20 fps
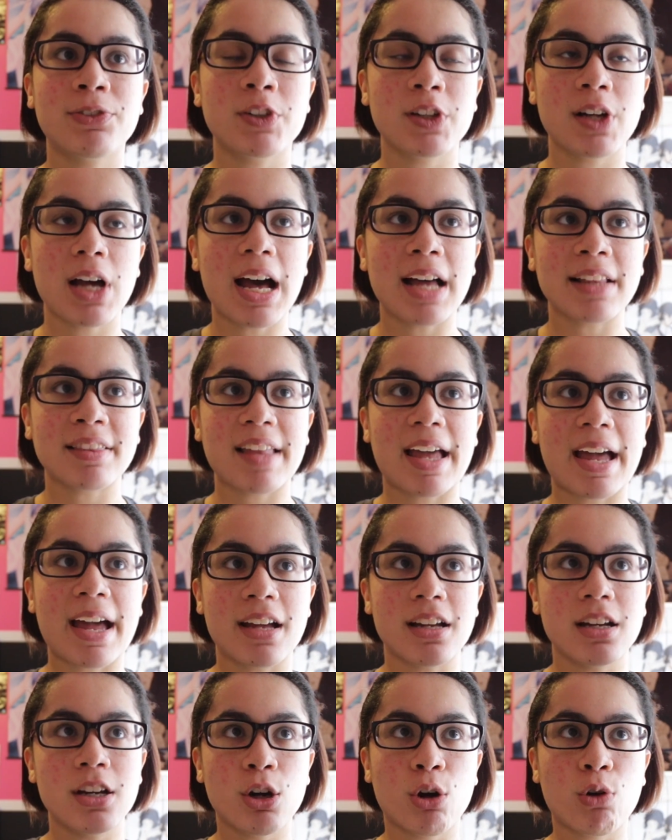forgot
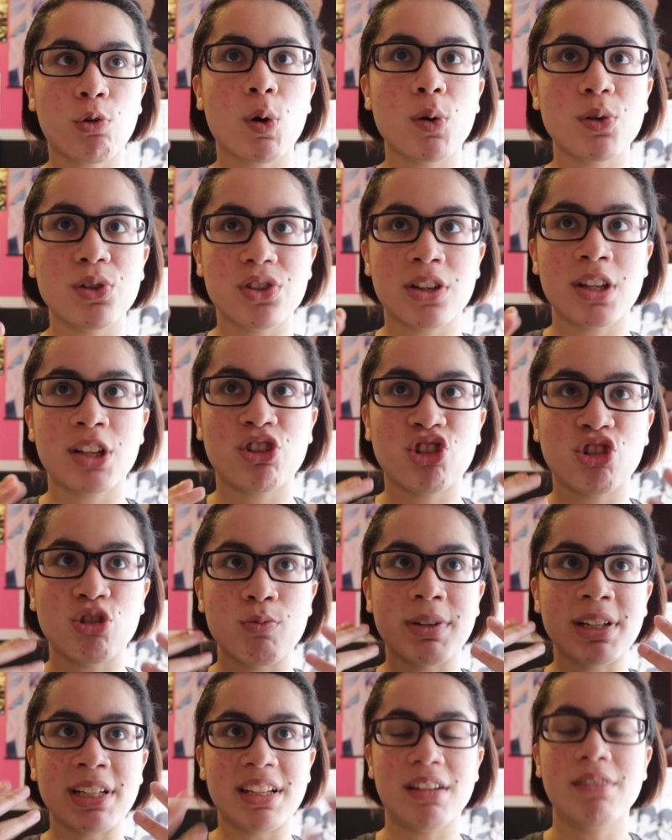that Krone said that
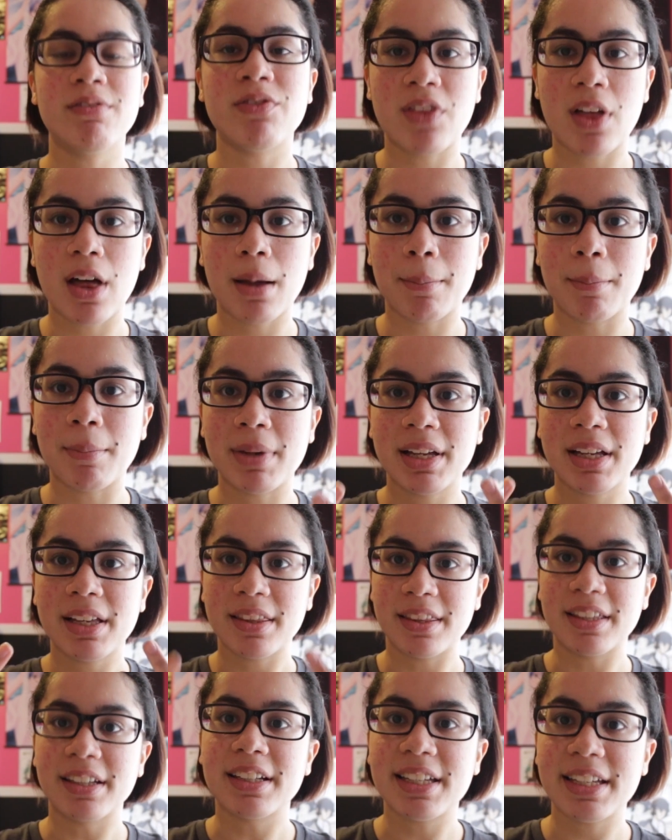she would give them
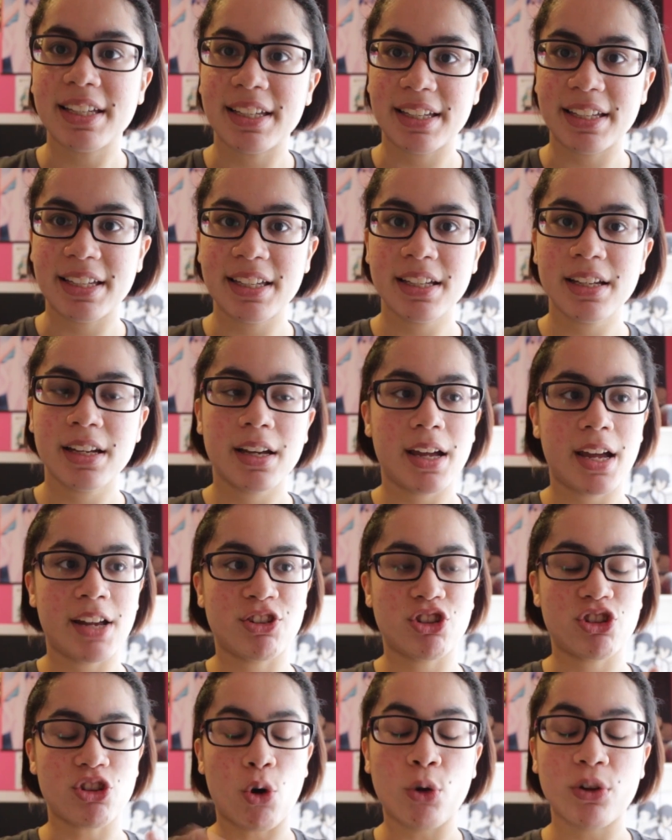the key
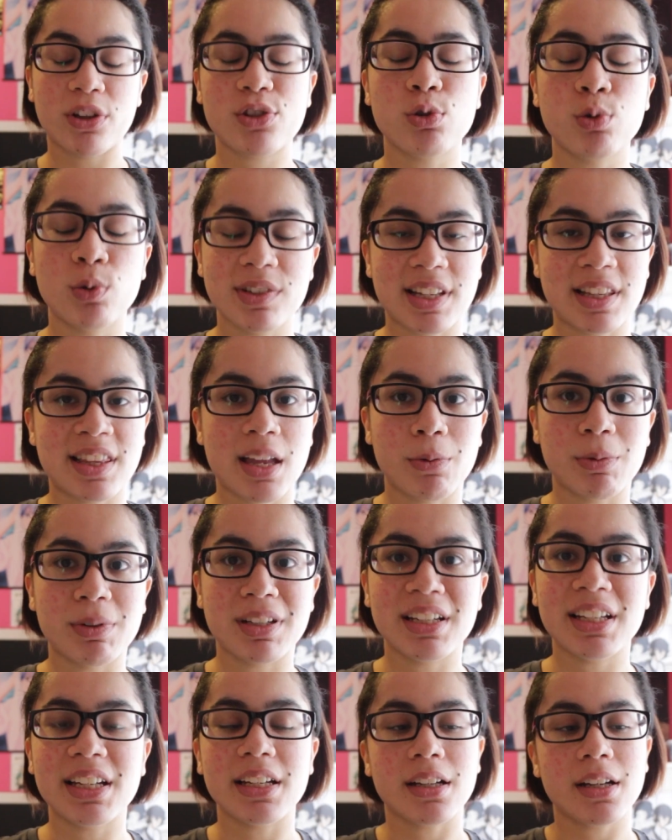and just all the tools that they
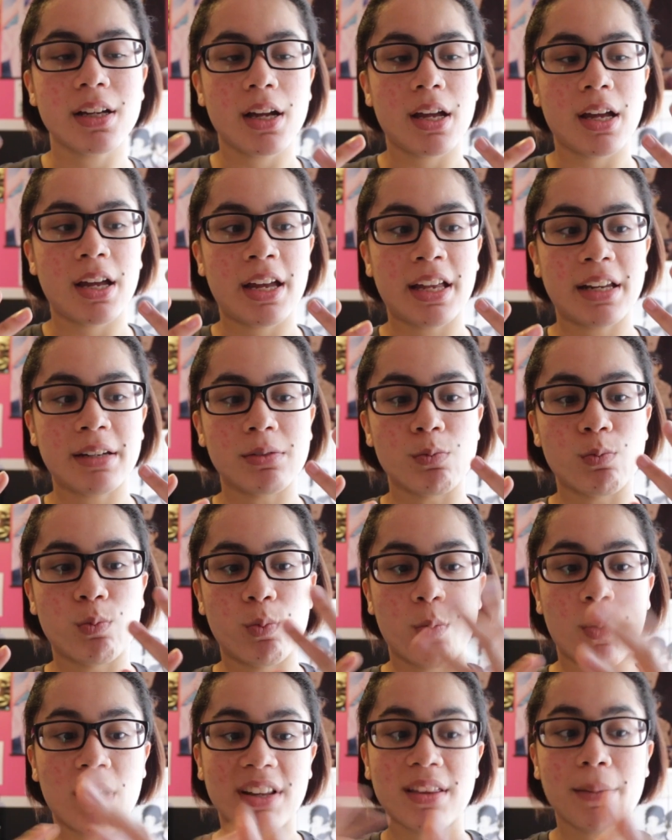would need,
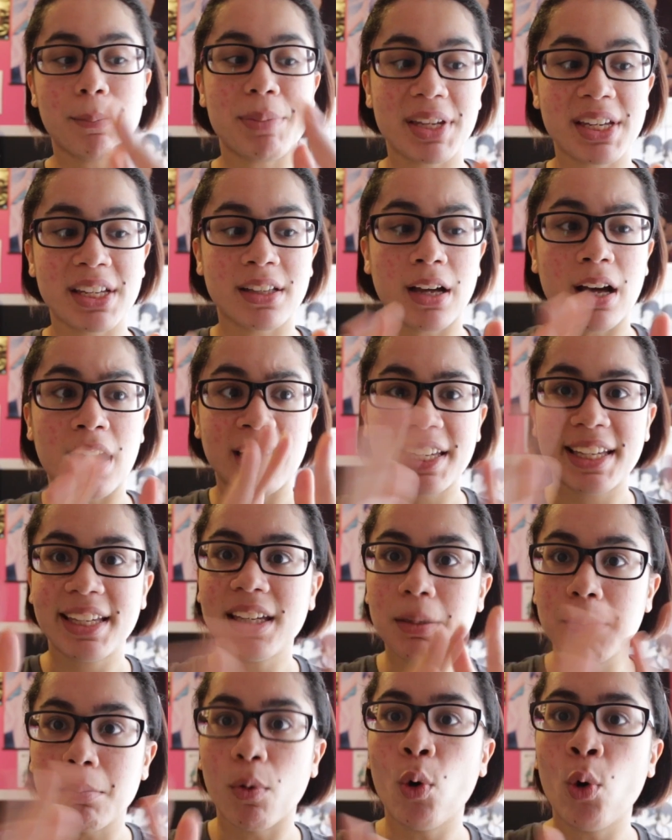and one of them being a
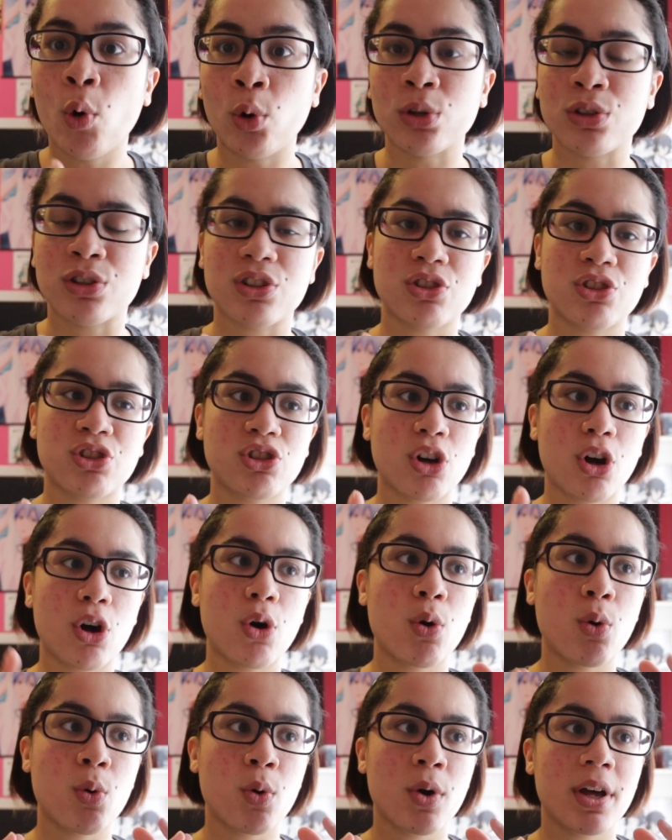key mold.
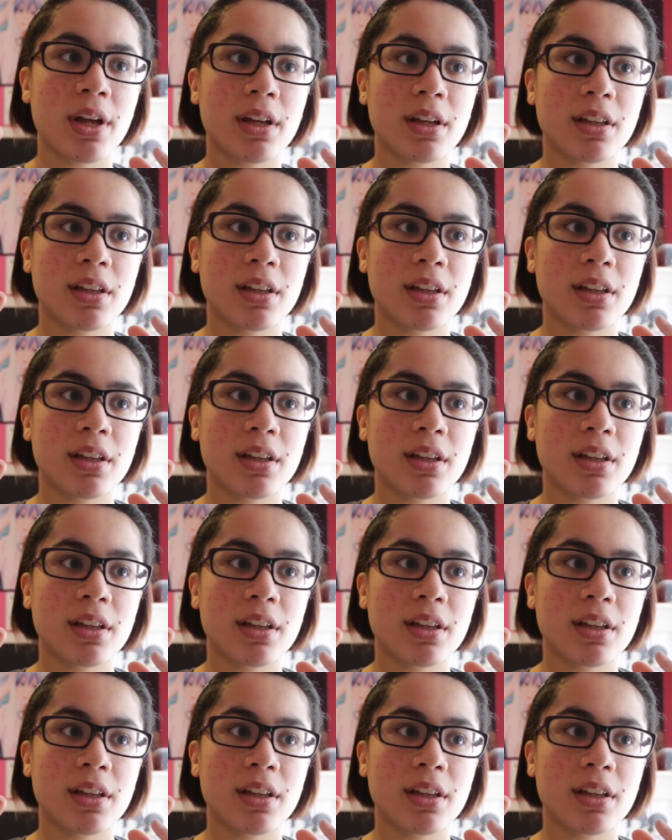So